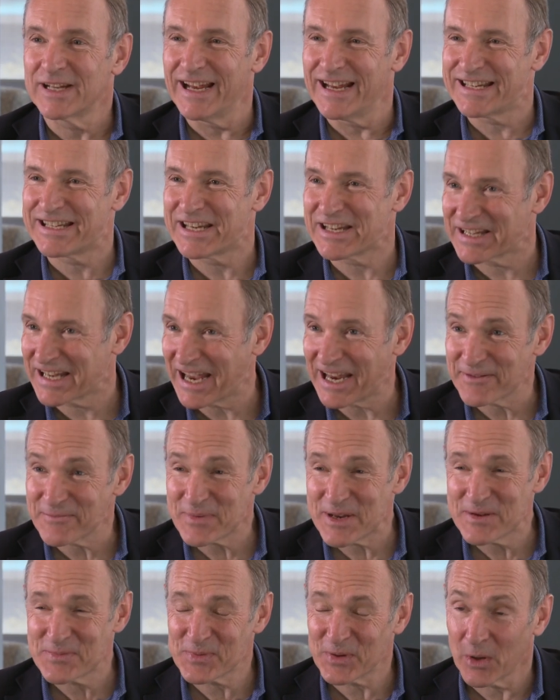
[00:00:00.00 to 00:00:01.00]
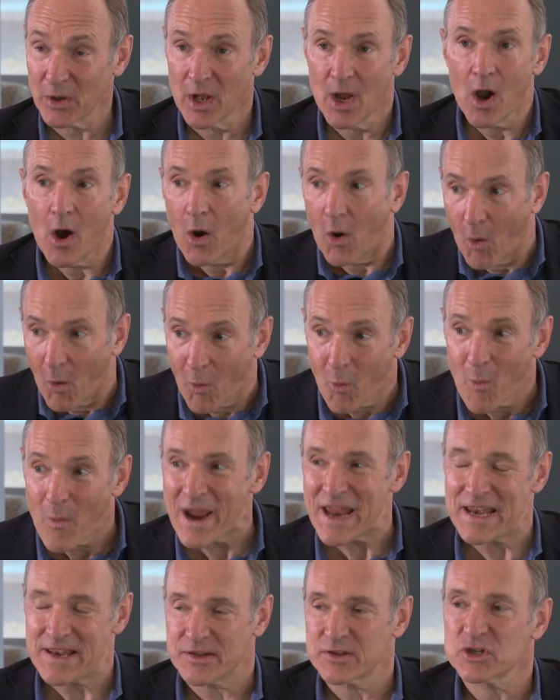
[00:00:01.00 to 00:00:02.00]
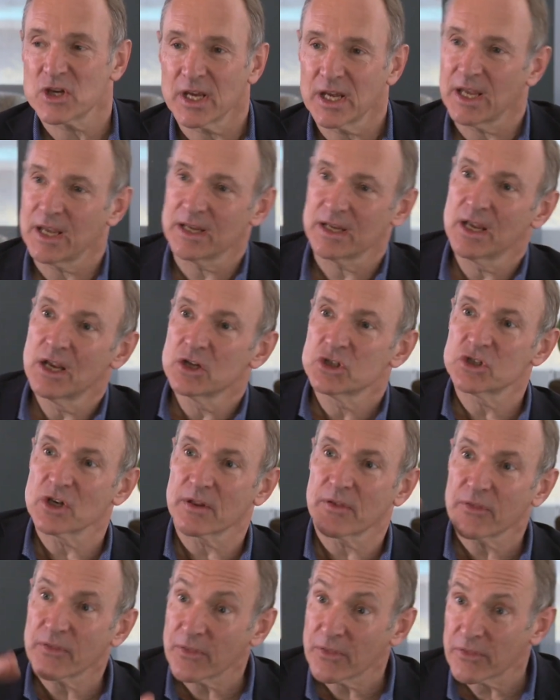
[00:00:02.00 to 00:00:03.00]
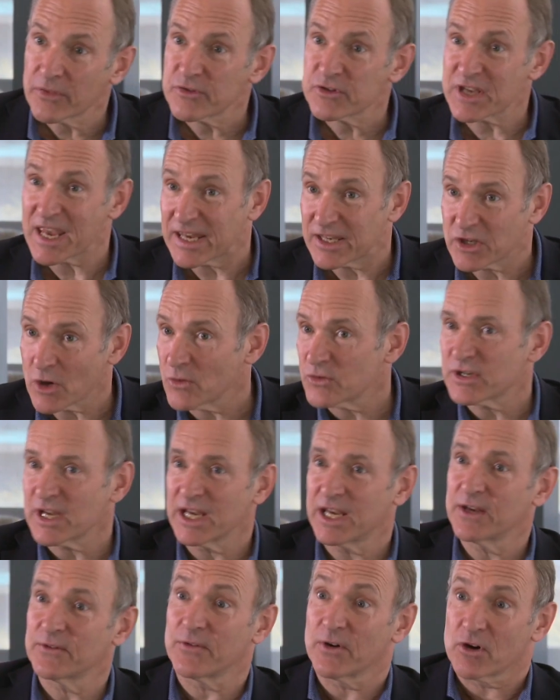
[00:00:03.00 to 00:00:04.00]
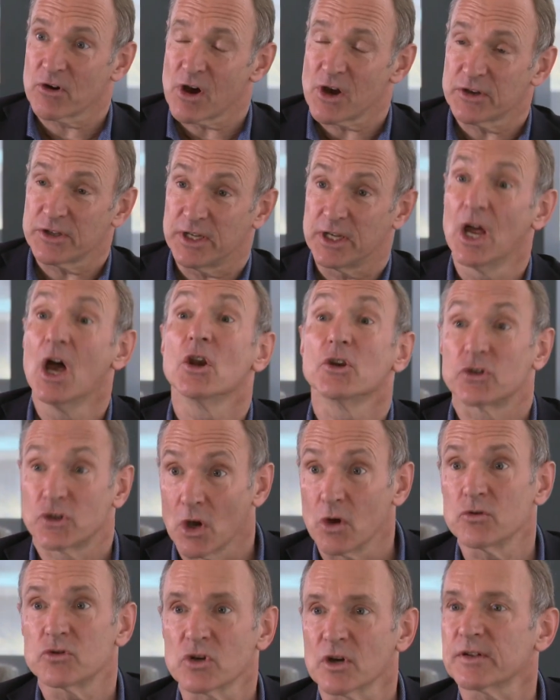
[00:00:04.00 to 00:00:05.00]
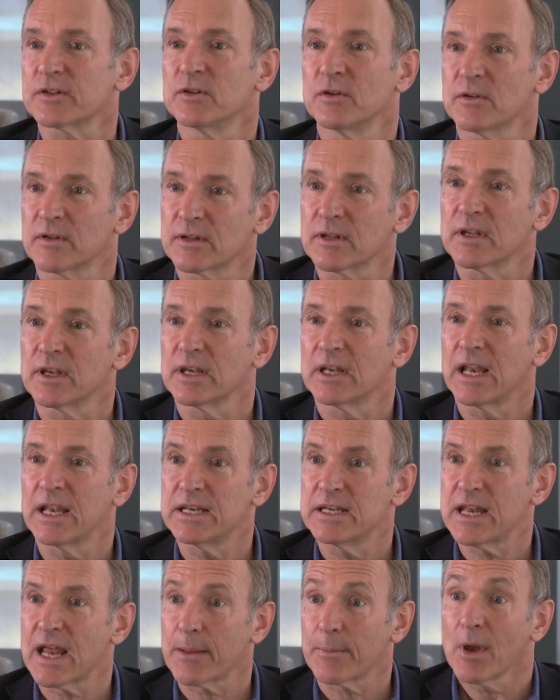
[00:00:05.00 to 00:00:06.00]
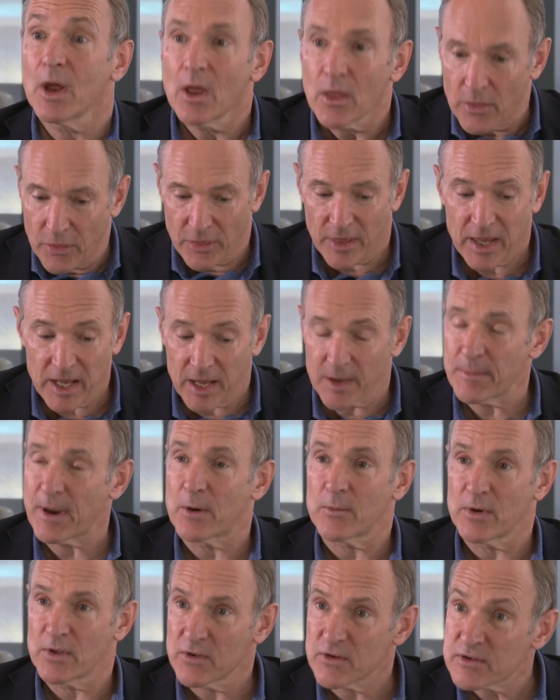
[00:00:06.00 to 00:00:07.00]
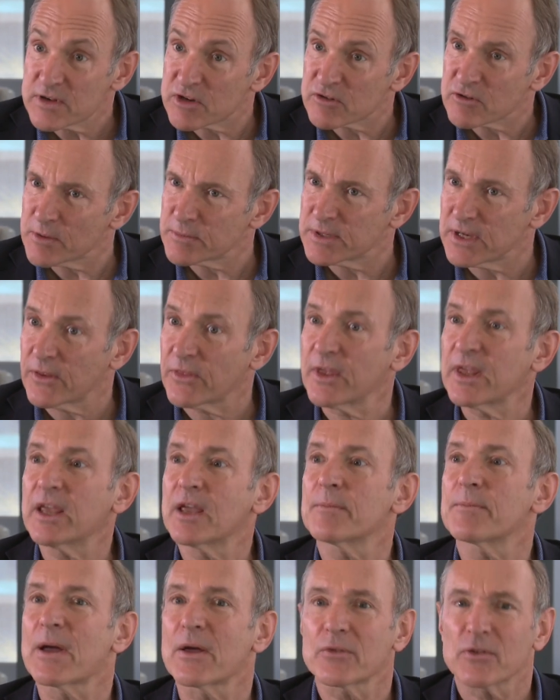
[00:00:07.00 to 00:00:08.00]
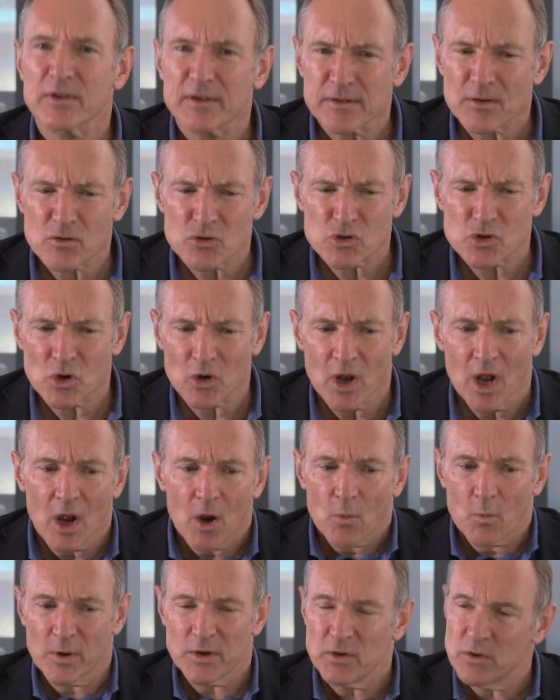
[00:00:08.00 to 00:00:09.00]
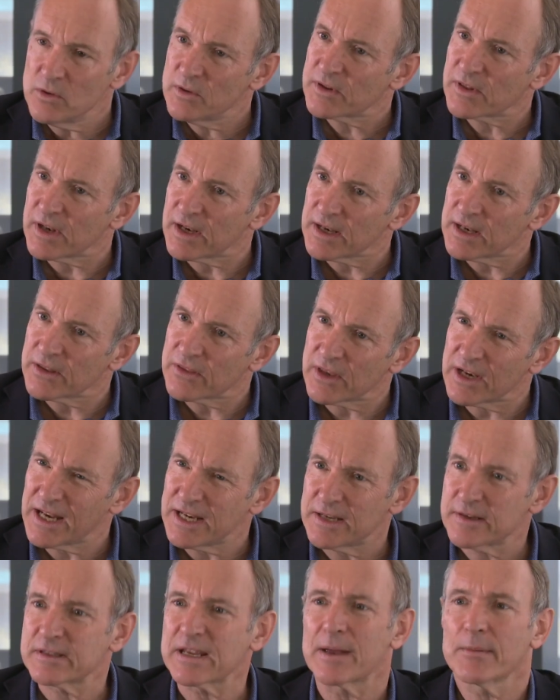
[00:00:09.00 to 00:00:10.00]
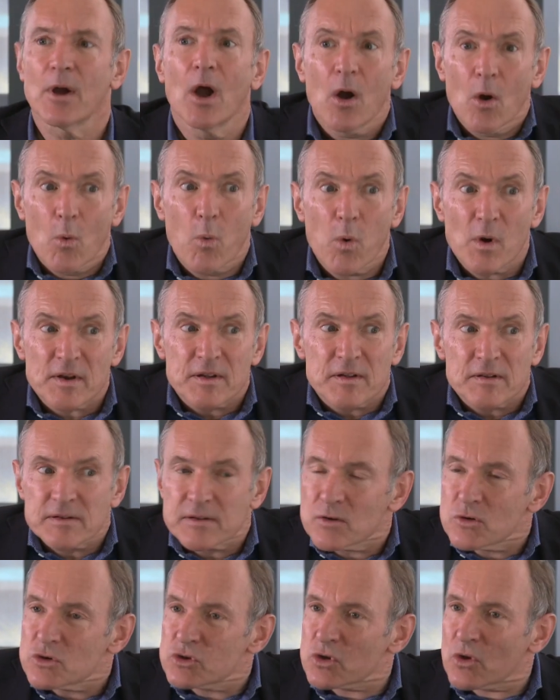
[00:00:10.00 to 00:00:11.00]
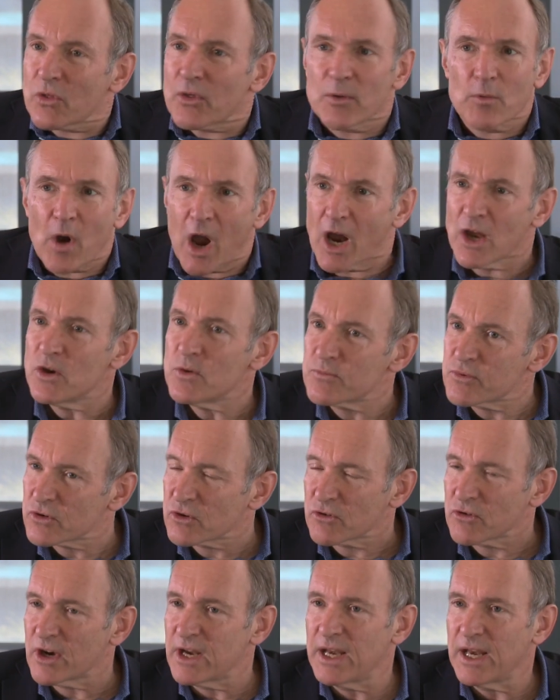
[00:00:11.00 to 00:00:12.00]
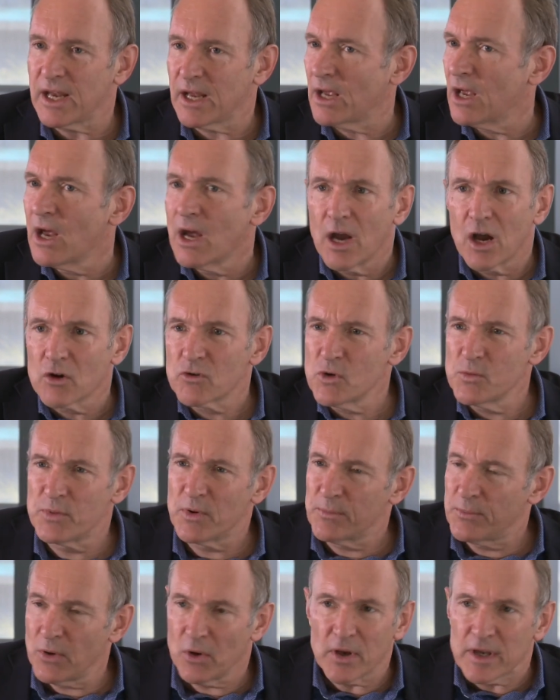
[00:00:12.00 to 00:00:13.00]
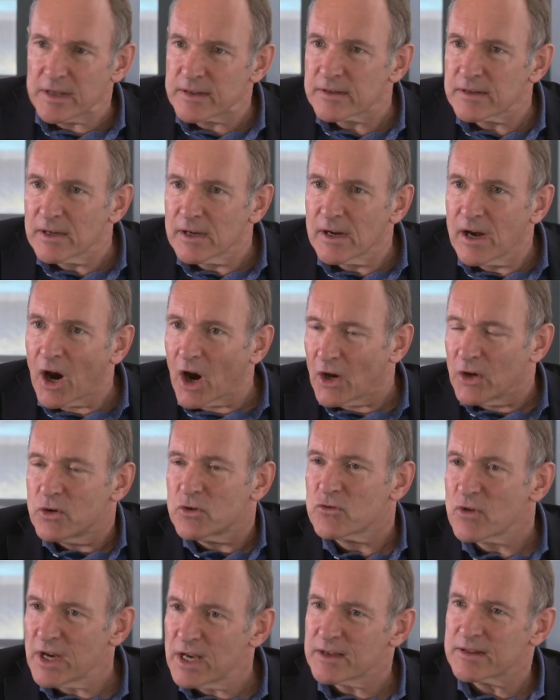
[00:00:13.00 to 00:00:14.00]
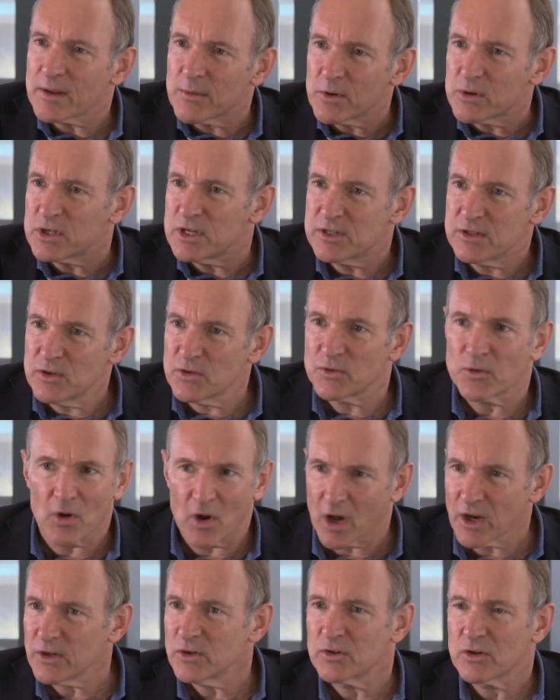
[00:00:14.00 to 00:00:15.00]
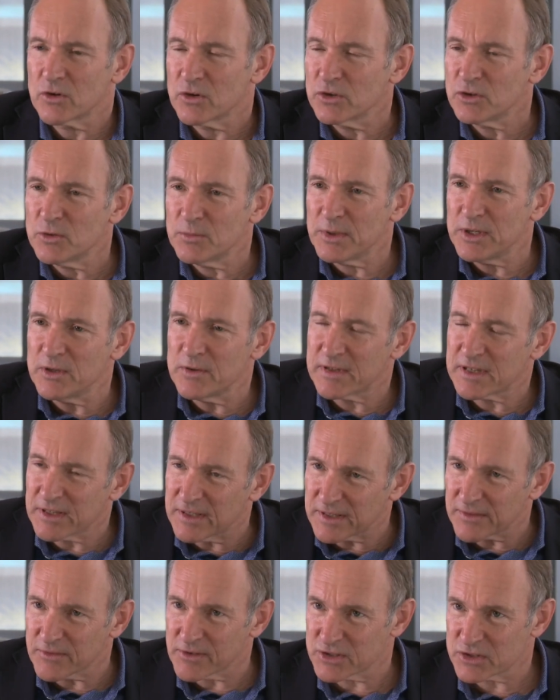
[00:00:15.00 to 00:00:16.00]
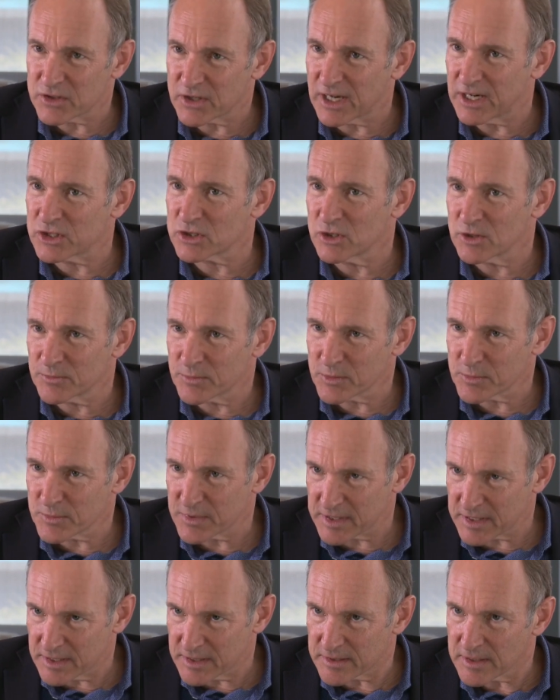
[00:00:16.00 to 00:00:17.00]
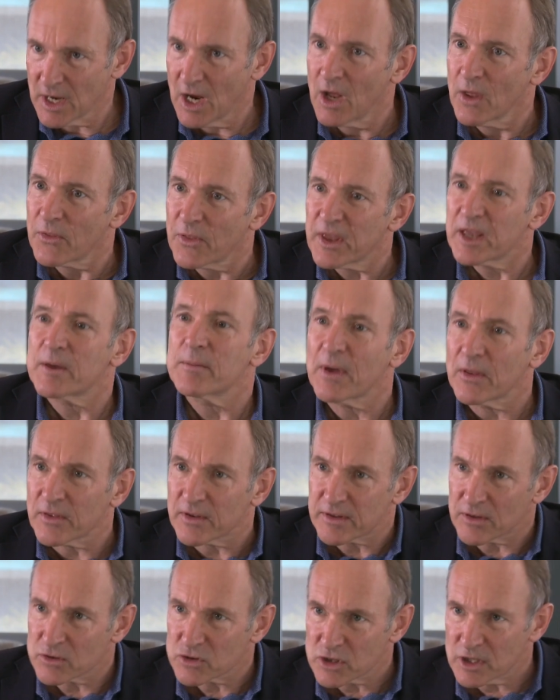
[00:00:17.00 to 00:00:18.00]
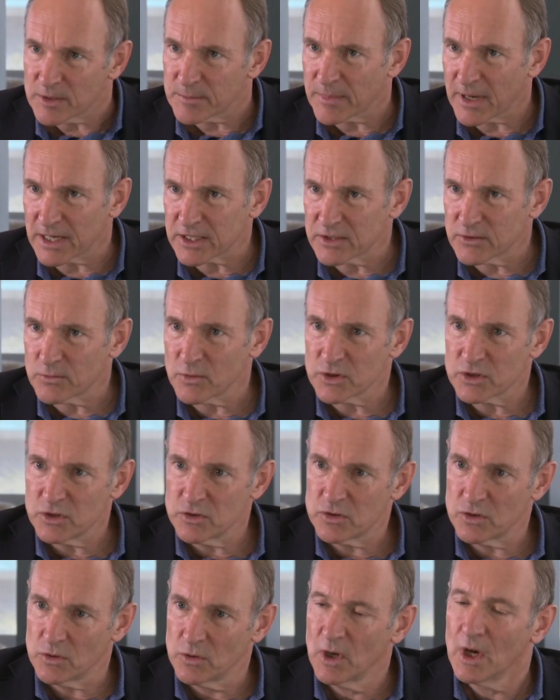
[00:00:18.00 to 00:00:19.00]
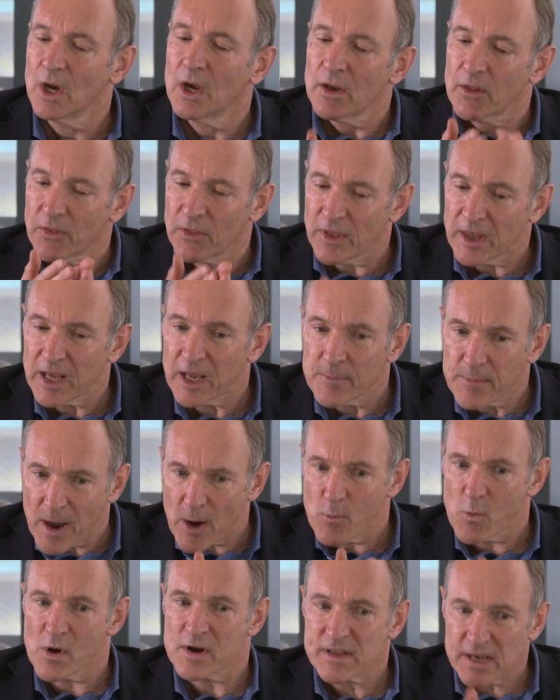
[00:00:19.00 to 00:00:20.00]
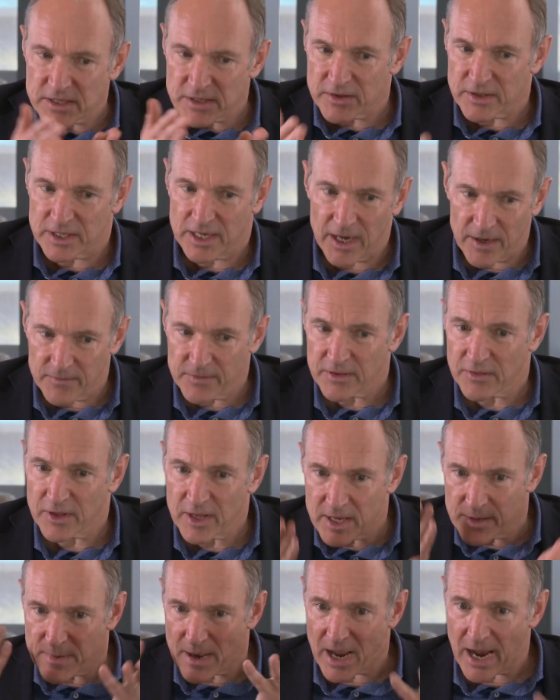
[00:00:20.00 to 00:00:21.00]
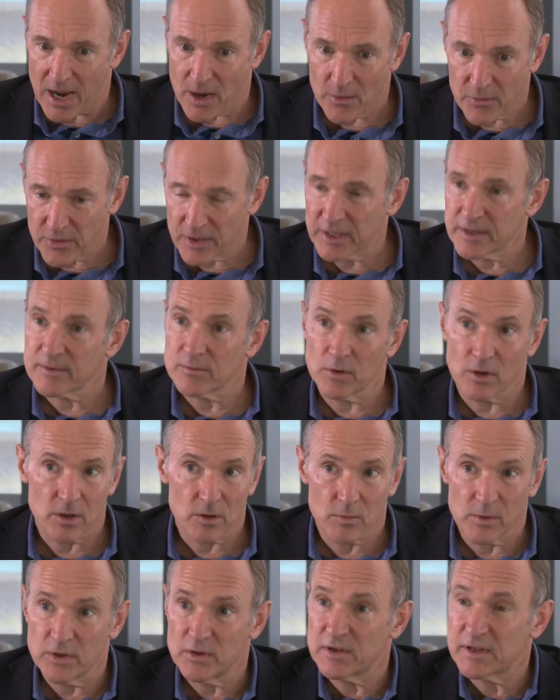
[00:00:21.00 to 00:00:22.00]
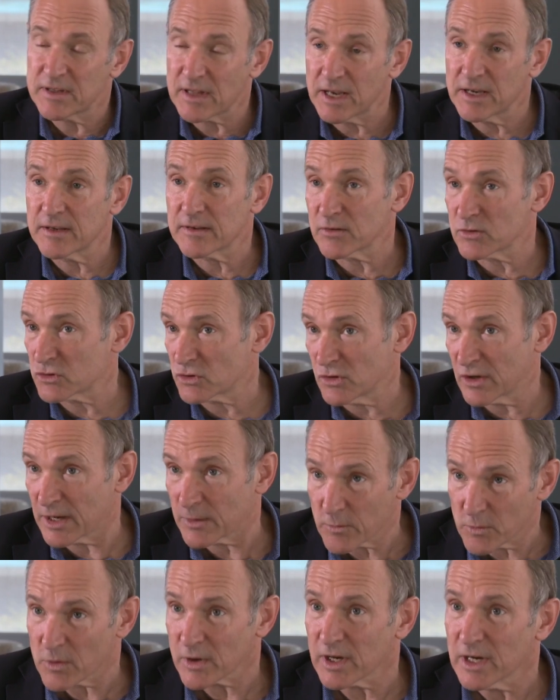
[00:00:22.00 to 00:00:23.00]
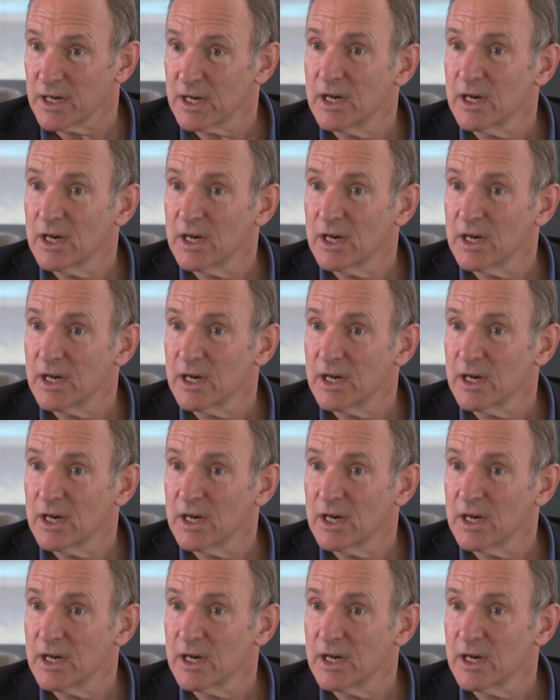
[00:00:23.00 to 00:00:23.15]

To get people always thinking, don't take it for granted. Don't just use the latest app. Think about whether it's encrypted. Think about the social, when you use the latest app. What's the social are you creating a group of bullies? Are you creating something which is useful? Could you be using this for educational purposes? Think about the social impact of what you do. Think about what's under the covers. Think about how things work when you design a social network.